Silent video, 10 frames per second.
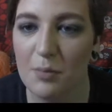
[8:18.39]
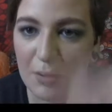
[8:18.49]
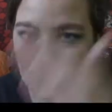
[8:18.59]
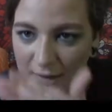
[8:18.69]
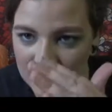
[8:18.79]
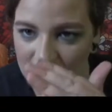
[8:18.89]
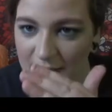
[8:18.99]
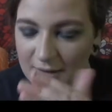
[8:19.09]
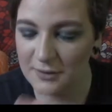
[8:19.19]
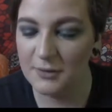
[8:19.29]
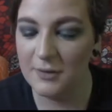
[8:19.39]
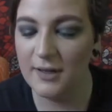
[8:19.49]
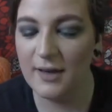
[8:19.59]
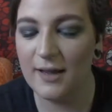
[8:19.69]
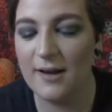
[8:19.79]
press into
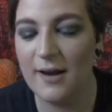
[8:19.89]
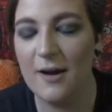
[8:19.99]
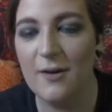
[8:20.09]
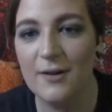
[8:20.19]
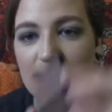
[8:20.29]
it, and now it